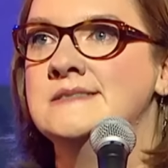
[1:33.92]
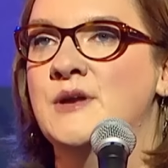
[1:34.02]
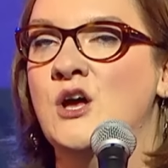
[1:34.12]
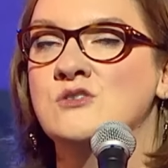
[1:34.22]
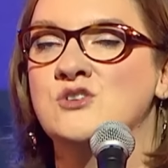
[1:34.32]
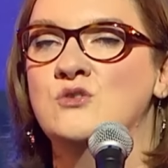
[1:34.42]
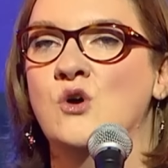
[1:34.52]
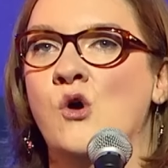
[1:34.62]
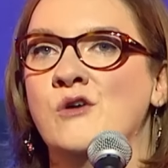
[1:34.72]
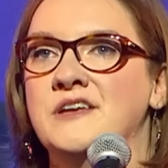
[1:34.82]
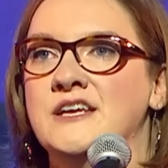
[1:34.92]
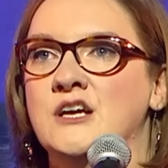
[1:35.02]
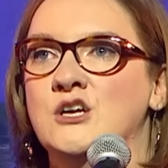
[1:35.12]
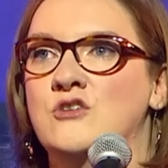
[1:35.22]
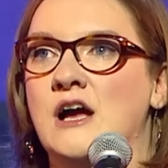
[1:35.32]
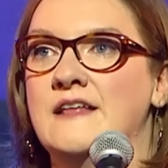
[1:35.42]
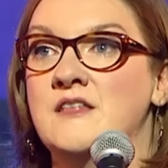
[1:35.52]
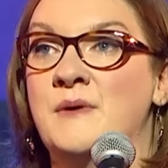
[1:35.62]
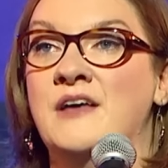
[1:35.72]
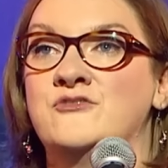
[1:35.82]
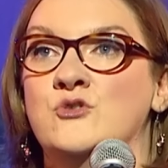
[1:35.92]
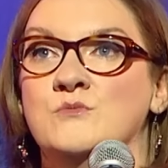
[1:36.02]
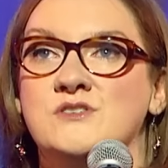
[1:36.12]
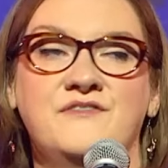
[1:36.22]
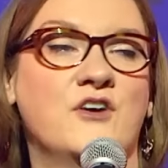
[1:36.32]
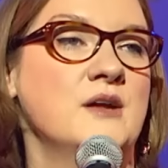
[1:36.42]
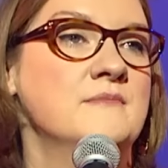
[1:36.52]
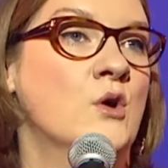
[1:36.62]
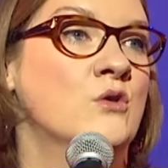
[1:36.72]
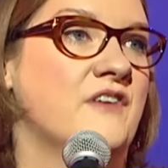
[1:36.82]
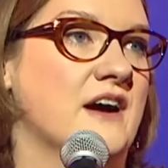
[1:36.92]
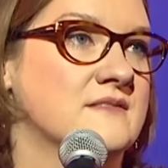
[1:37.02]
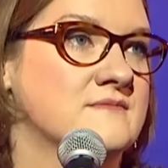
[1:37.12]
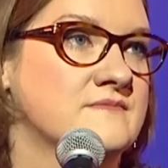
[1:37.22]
But I also know that he can cry in the bathroom, so fucking move her.